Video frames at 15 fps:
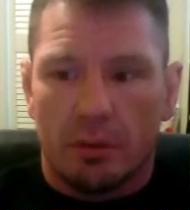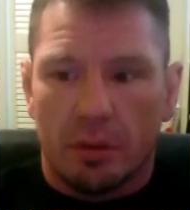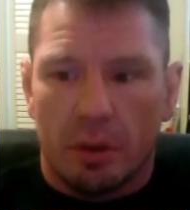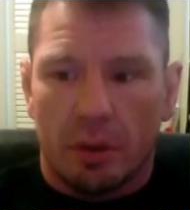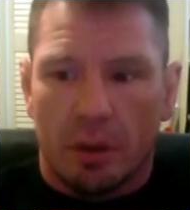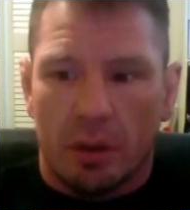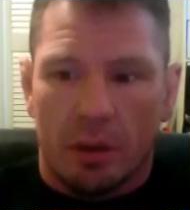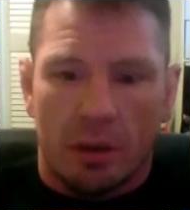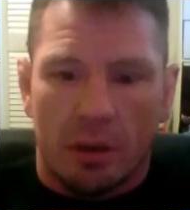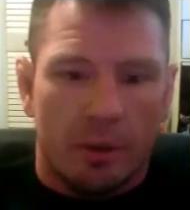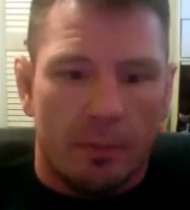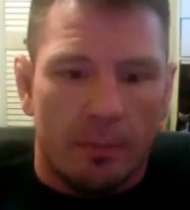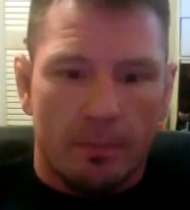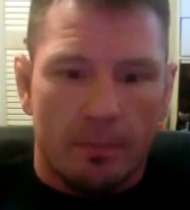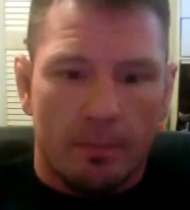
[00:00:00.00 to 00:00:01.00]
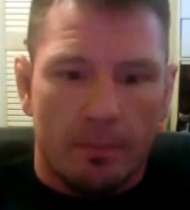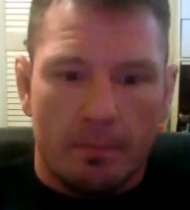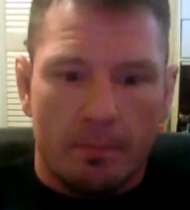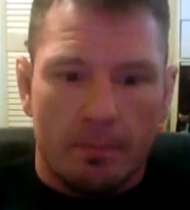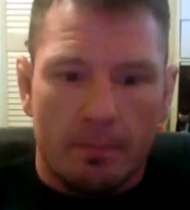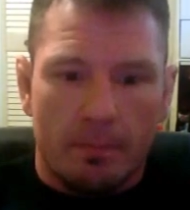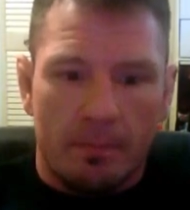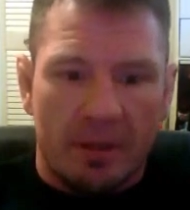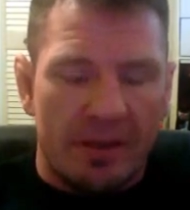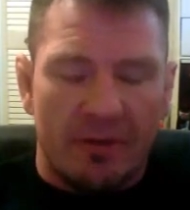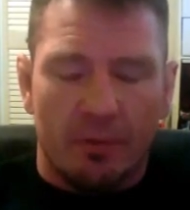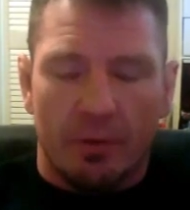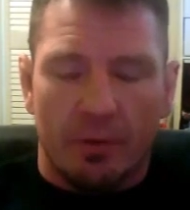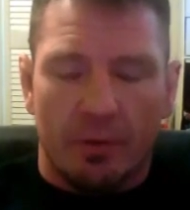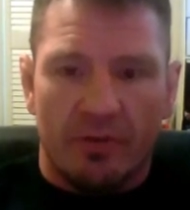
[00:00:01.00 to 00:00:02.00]
The
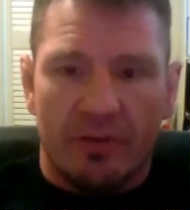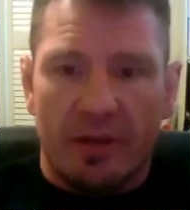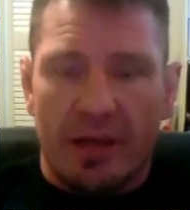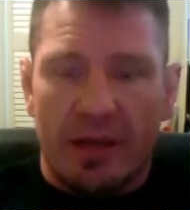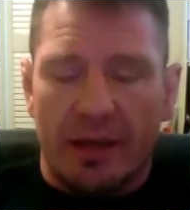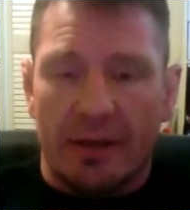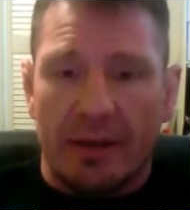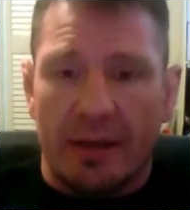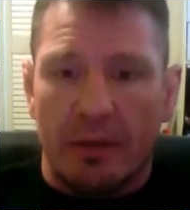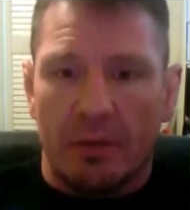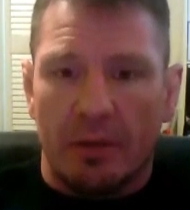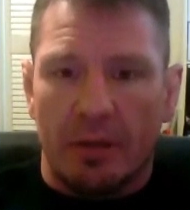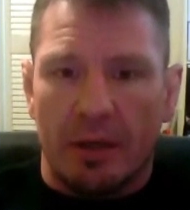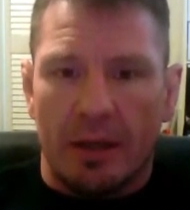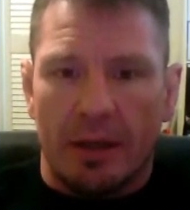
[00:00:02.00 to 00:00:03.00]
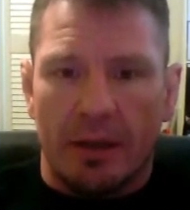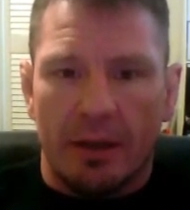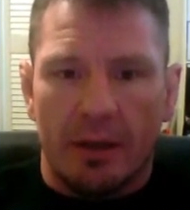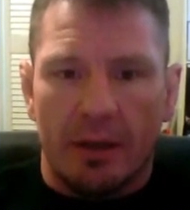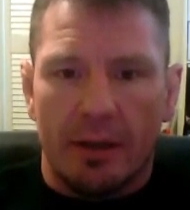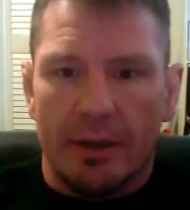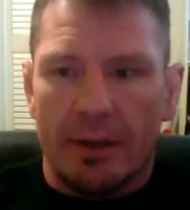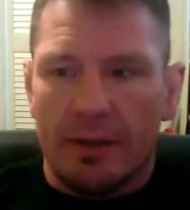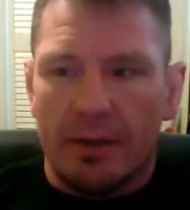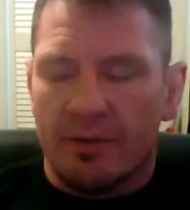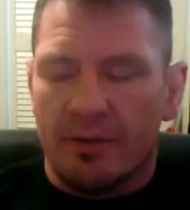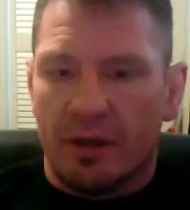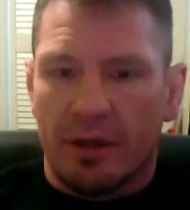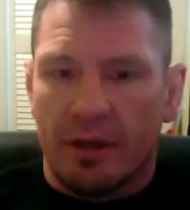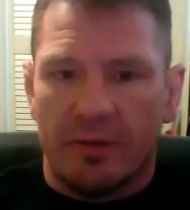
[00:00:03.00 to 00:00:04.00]
Diaz boys, namely Nick,
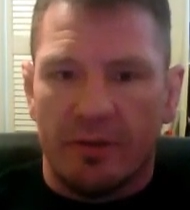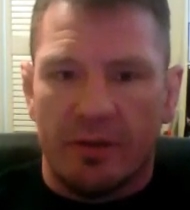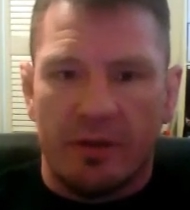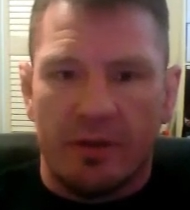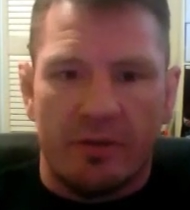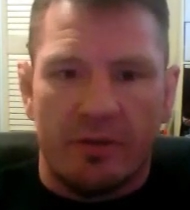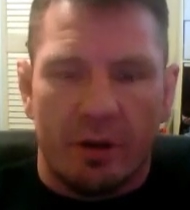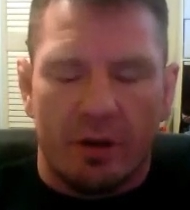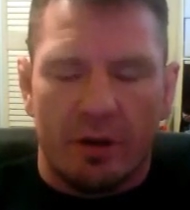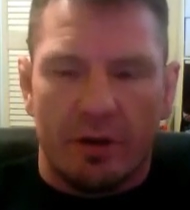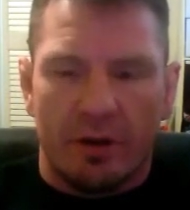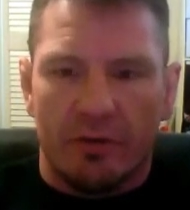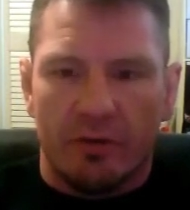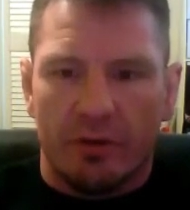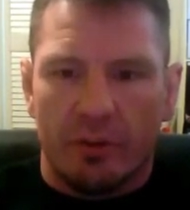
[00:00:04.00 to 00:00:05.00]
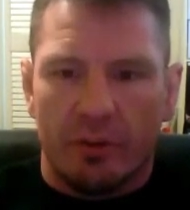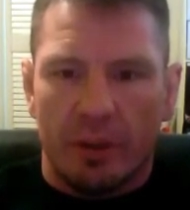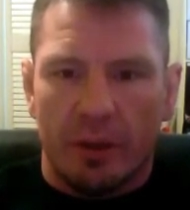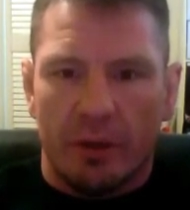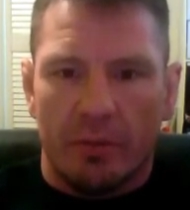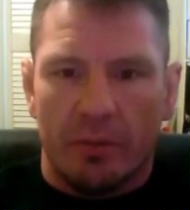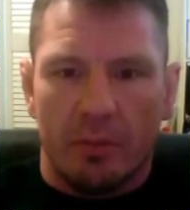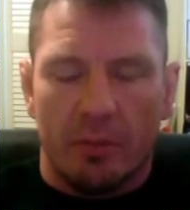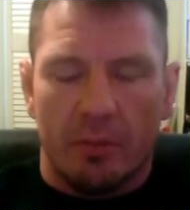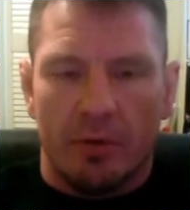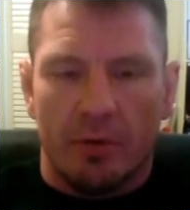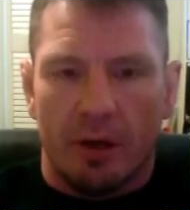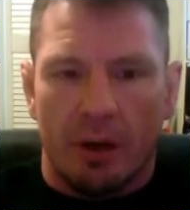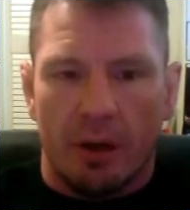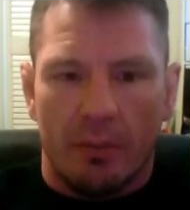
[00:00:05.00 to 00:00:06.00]
he's cussing, he's yelling, he's screaming. I
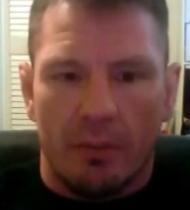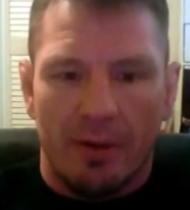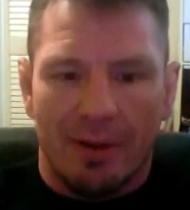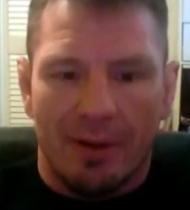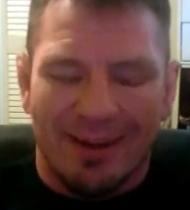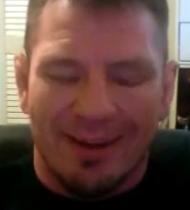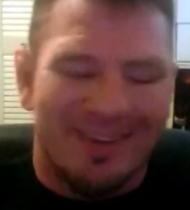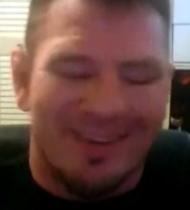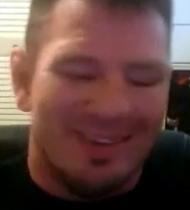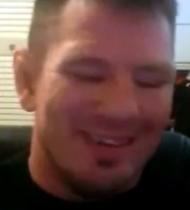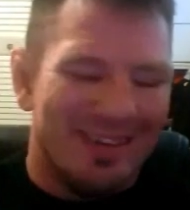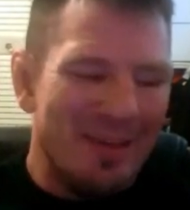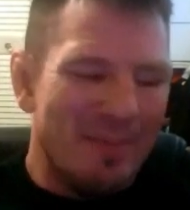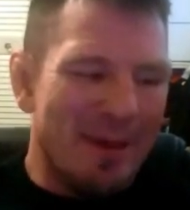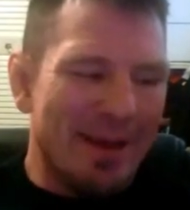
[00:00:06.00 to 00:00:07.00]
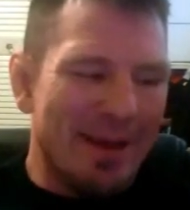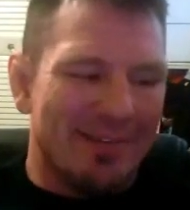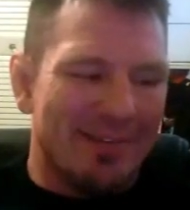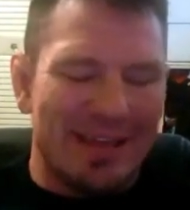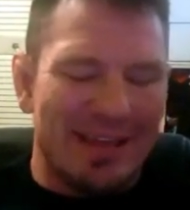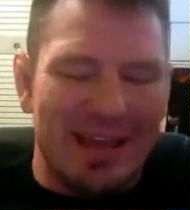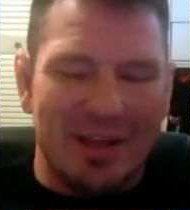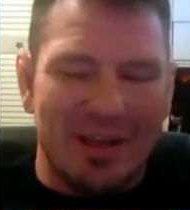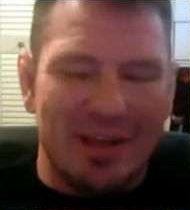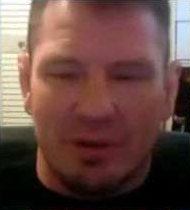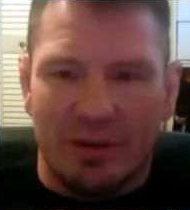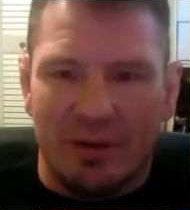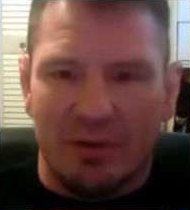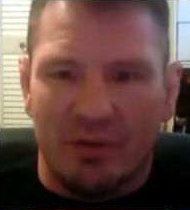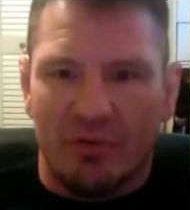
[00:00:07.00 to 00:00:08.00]
remember backstage
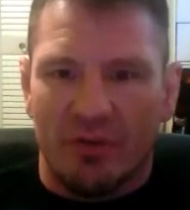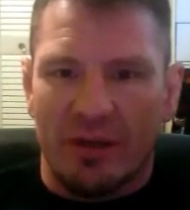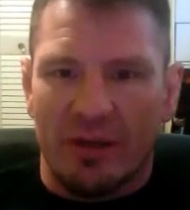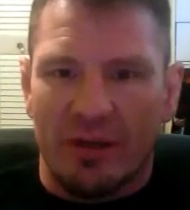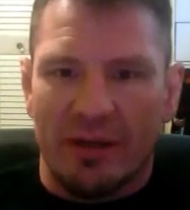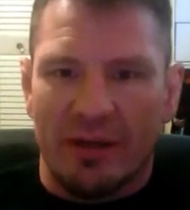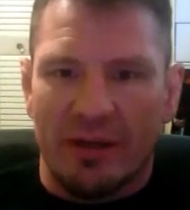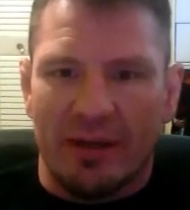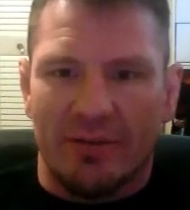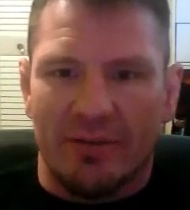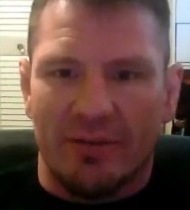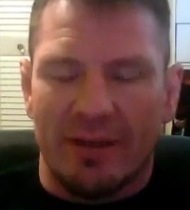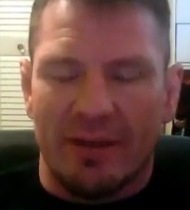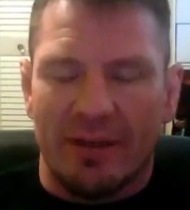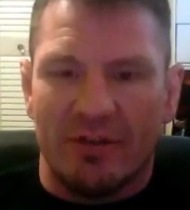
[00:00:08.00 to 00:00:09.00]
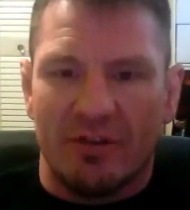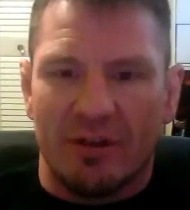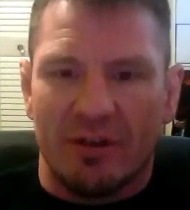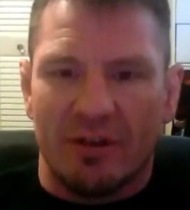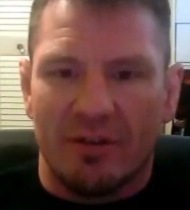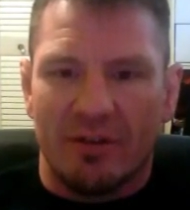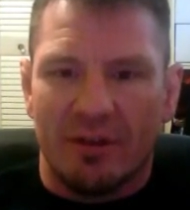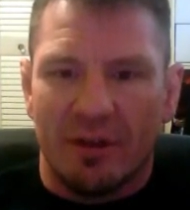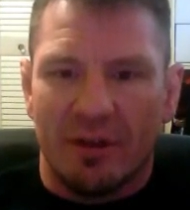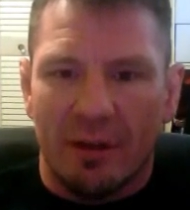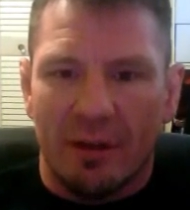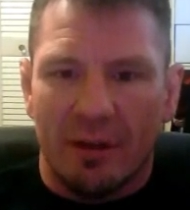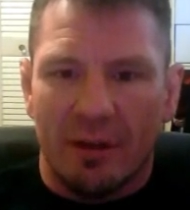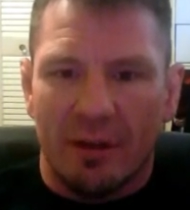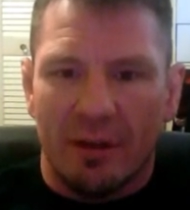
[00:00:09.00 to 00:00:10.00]
when he was fighting Diego Sanchez,
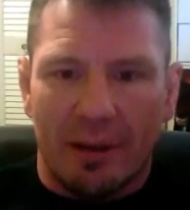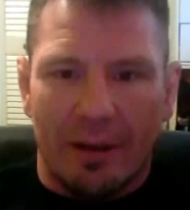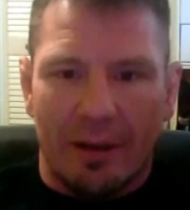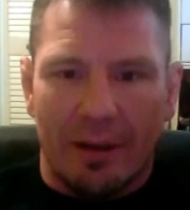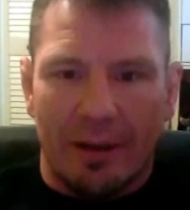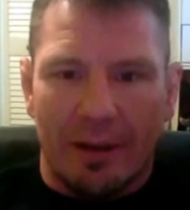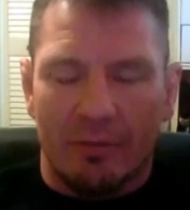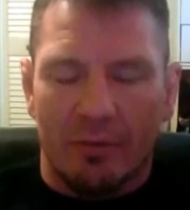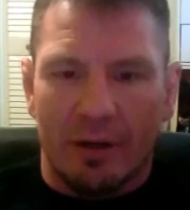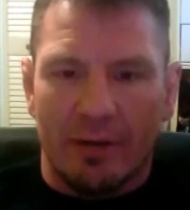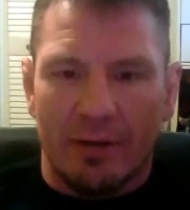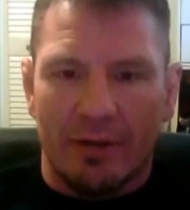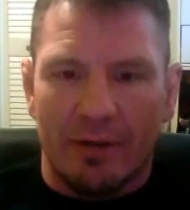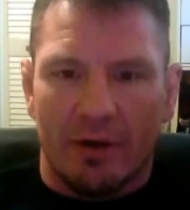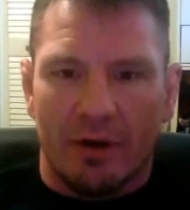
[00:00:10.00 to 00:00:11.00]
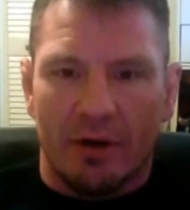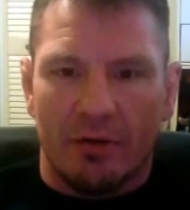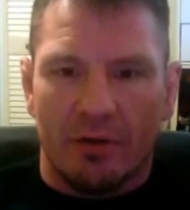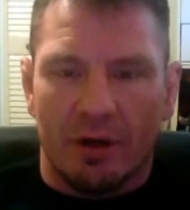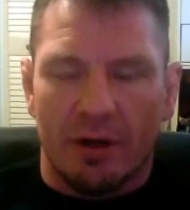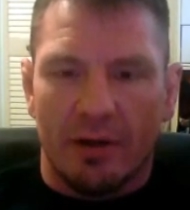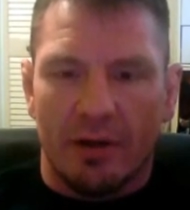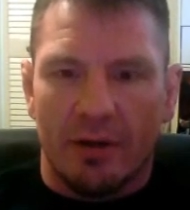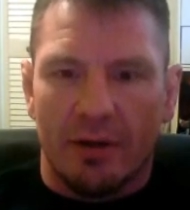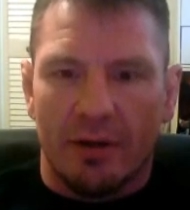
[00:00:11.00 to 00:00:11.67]
and we're at the Hard Rock,